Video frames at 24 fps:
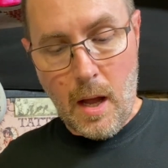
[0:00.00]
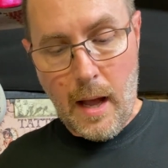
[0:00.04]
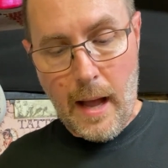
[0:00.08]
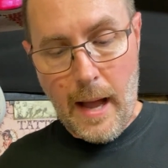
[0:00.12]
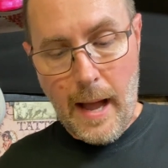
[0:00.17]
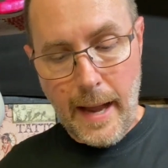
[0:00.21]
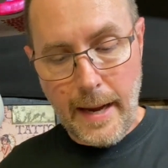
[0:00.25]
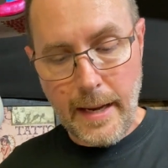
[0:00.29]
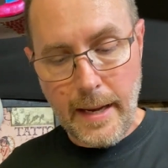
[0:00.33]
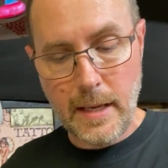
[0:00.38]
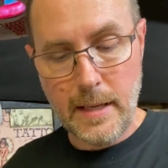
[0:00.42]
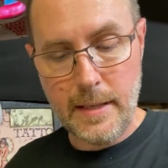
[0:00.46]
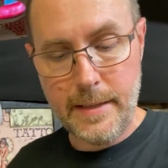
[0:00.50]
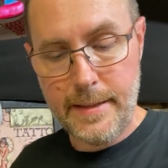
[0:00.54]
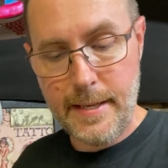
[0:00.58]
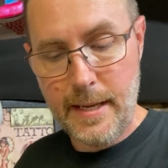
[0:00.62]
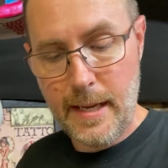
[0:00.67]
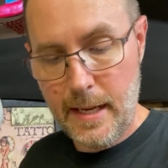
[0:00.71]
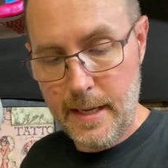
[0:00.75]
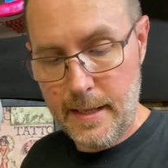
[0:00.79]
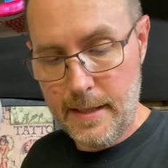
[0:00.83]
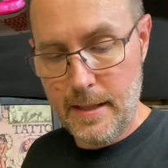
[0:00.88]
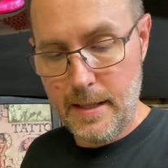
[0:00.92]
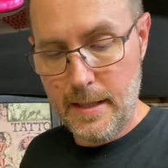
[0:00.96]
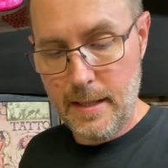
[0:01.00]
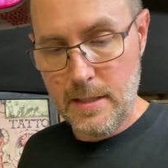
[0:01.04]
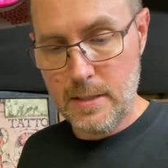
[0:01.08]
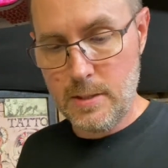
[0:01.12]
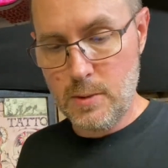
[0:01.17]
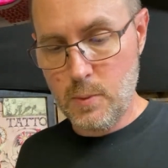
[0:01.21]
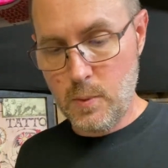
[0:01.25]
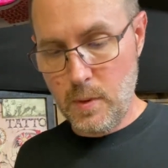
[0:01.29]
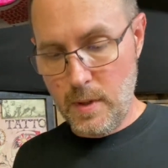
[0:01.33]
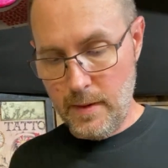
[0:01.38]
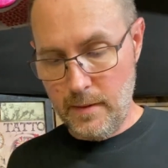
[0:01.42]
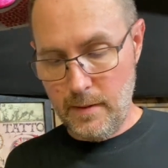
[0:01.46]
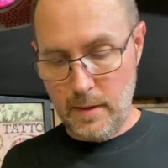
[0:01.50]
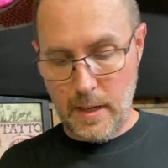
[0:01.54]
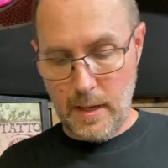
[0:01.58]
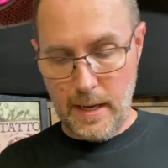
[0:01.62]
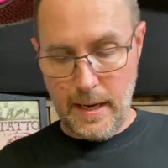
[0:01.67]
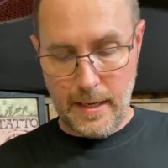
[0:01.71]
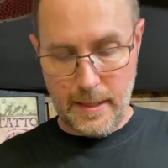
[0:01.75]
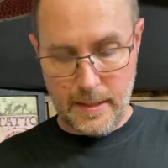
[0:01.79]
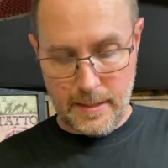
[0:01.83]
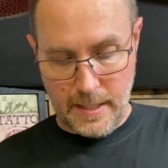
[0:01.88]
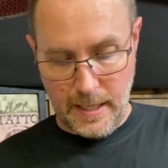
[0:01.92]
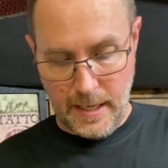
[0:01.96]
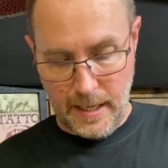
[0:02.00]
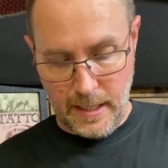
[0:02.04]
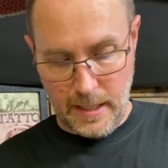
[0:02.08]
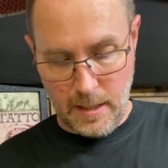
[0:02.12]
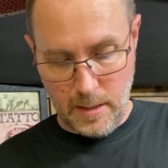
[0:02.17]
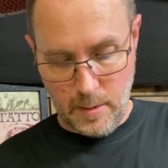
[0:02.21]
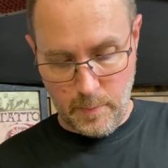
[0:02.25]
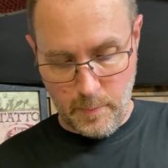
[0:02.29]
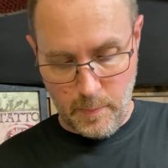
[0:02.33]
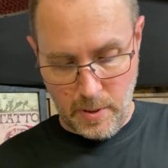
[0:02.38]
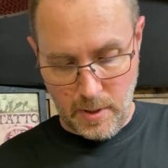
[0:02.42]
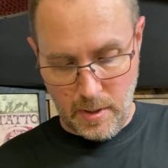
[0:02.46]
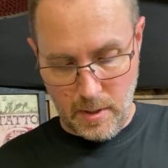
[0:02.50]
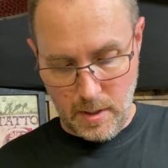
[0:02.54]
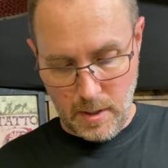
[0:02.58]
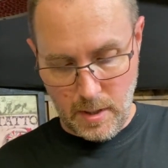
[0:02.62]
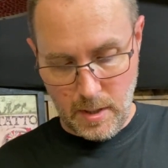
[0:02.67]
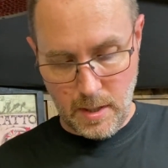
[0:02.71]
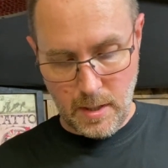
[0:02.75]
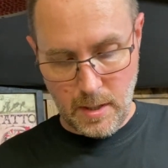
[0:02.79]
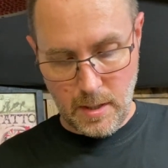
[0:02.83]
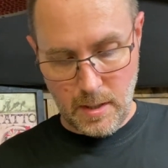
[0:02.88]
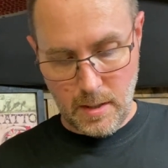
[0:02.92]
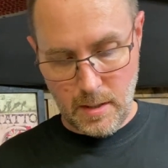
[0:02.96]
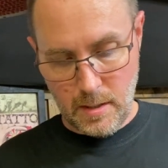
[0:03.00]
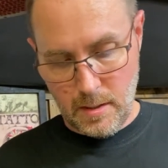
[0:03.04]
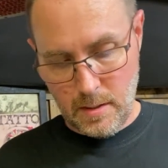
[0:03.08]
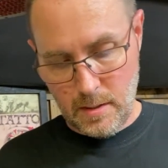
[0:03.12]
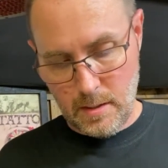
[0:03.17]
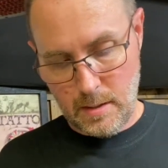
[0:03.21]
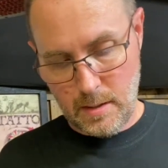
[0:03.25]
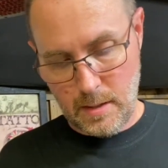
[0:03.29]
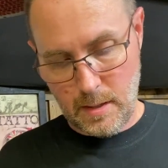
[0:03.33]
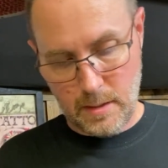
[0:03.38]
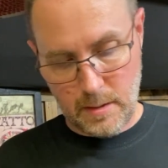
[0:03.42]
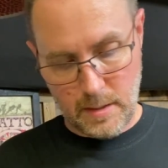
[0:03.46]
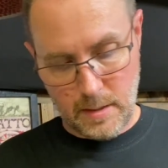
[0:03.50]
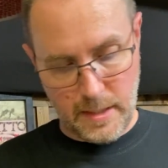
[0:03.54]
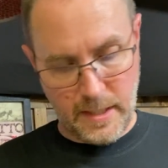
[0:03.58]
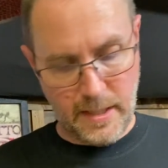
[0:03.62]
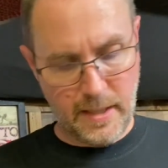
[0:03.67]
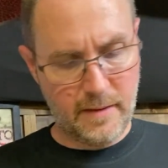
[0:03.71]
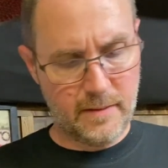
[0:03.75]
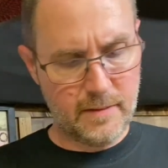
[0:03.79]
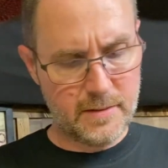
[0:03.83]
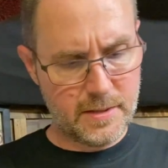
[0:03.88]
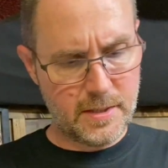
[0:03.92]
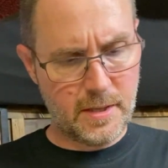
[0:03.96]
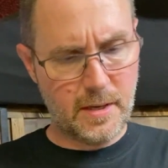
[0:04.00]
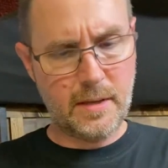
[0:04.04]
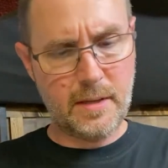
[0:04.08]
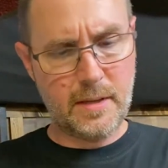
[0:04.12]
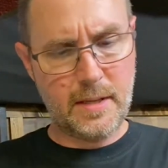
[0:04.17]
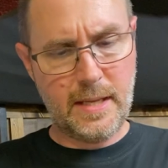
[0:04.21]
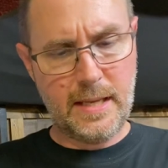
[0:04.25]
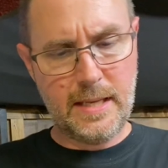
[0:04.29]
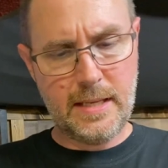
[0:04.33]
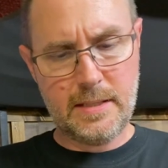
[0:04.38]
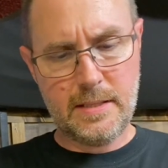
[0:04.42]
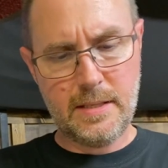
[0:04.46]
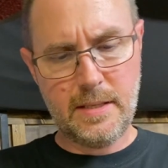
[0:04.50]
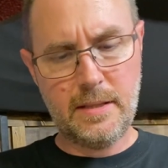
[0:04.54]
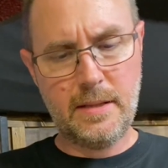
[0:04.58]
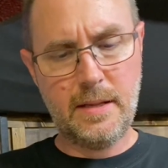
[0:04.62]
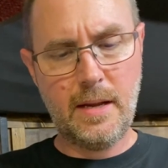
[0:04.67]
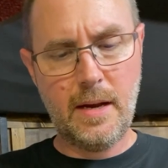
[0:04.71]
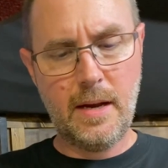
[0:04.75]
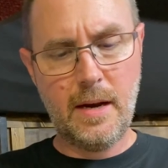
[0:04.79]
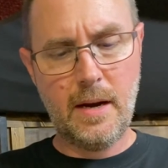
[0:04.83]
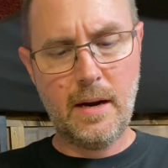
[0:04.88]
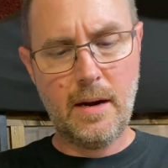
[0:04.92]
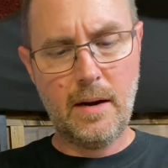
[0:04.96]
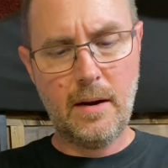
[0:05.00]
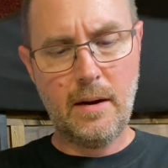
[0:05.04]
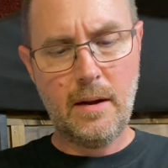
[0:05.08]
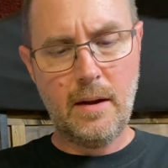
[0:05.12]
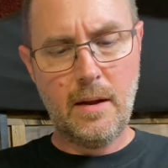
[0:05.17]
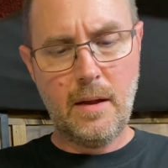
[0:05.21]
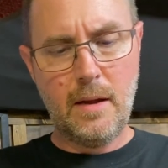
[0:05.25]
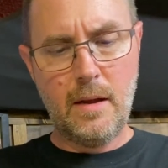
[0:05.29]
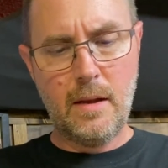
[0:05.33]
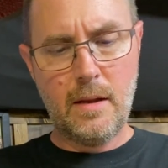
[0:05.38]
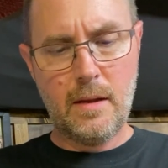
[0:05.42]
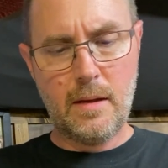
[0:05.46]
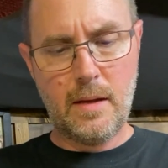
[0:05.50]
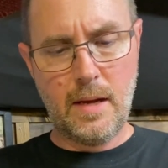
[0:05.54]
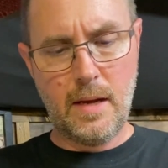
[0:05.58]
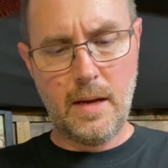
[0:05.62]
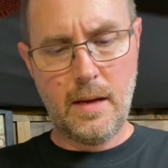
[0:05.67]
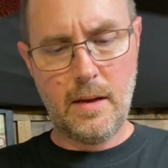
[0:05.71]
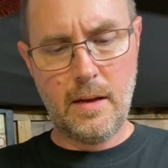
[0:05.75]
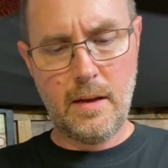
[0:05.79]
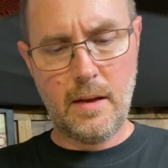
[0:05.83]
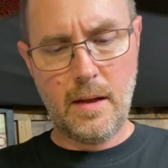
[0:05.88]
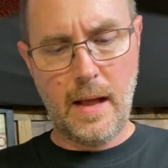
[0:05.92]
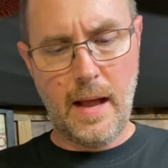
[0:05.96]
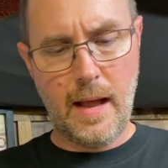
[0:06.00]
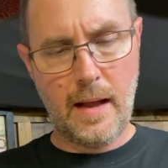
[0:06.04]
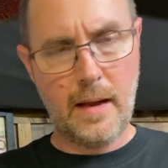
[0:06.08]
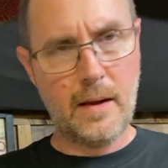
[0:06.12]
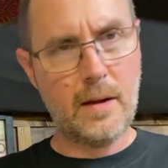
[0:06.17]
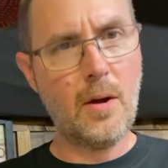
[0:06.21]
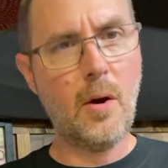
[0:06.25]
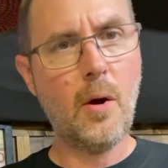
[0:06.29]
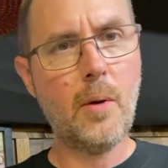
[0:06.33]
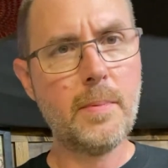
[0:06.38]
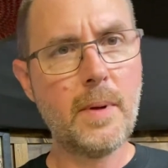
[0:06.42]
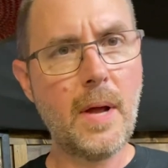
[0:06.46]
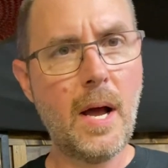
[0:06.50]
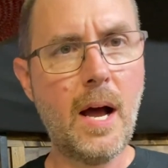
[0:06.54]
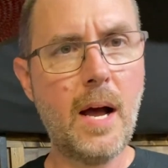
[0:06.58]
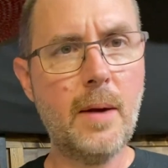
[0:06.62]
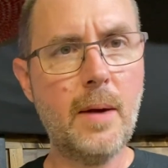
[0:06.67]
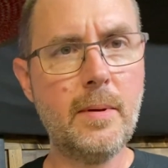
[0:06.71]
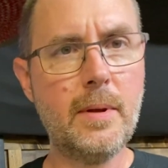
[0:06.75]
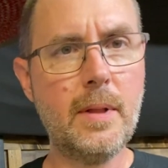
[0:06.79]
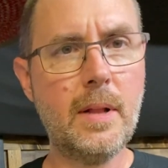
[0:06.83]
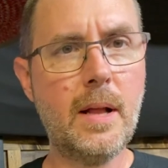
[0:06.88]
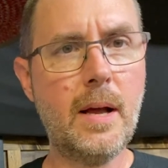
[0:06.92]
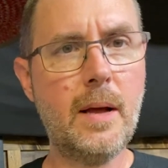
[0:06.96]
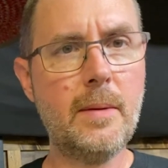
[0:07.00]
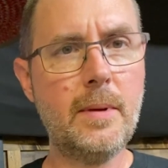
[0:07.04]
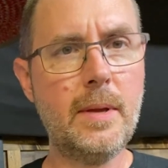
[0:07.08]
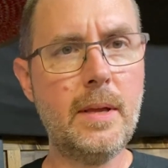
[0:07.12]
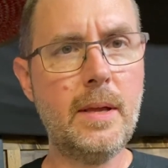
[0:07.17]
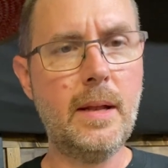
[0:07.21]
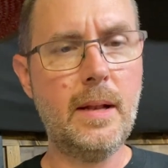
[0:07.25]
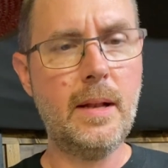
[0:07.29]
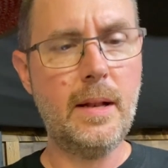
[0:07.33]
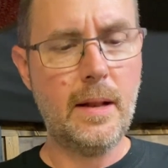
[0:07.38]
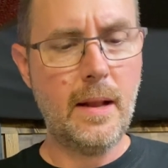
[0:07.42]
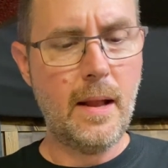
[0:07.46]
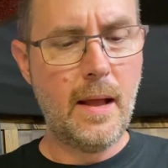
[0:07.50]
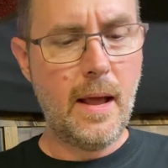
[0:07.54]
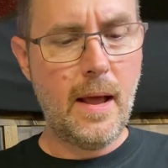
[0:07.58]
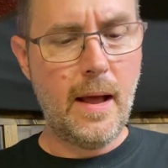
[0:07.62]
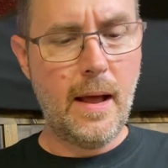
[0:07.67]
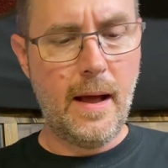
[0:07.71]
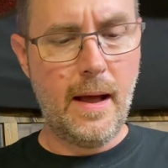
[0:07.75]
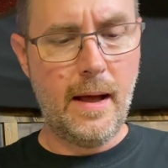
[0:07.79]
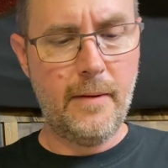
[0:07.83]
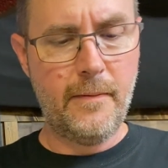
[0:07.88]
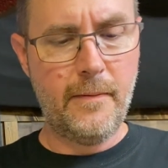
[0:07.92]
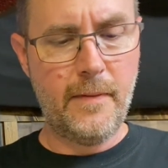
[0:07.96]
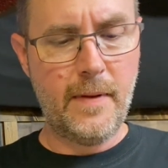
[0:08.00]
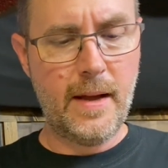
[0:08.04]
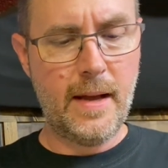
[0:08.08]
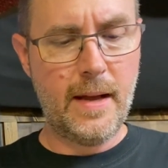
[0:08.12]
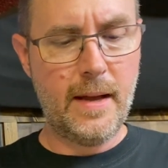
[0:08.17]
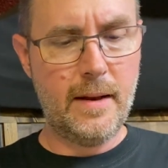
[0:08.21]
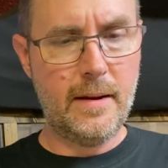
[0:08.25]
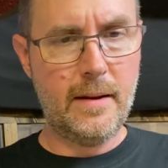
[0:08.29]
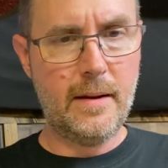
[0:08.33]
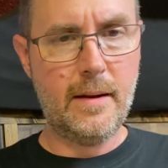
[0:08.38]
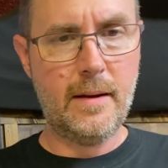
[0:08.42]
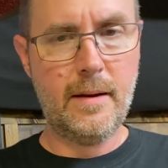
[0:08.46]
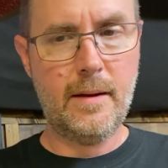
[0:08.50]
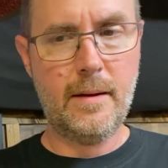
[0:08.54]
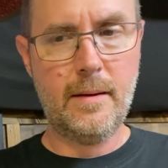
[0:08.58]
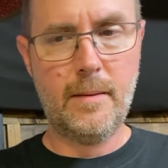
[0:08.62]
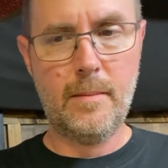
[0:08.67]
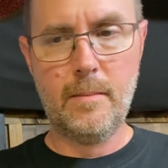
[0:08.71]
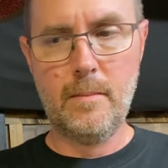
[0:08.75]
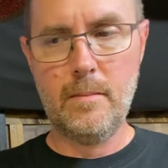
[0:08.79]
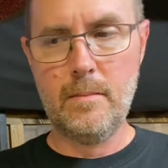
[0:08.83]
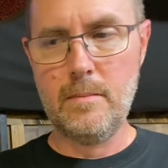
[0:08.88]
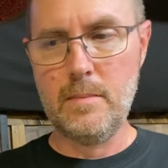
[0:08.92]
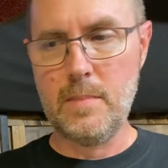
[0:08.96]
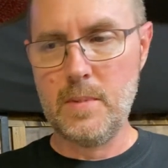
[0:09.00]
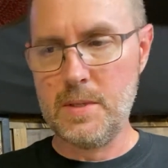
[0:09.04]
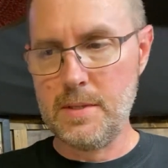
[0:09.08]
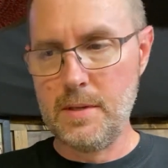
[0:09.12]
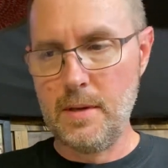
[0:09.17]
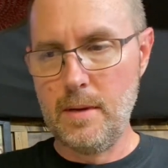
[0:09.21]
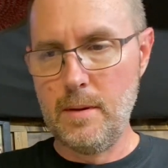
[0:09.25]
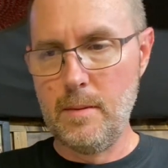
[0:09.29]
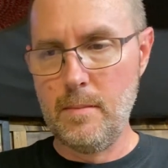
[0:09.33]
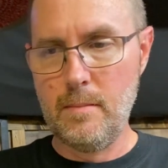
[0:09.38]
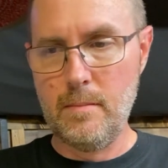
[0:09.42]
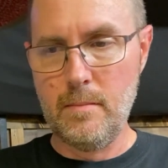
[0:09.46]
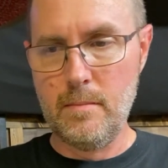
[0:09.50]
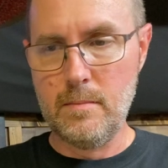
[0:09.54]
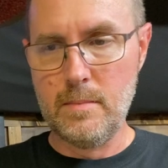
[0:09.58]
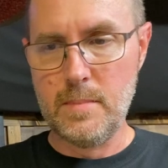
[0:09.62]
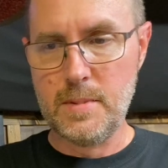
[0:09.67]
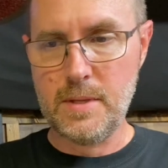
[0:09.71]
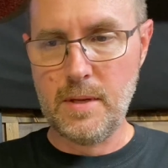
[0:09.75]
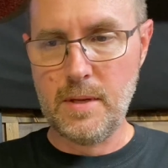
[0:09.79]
I can take this swivel, I can take it apart and leave certain things in there. I go up to Hobby Lobby and I find some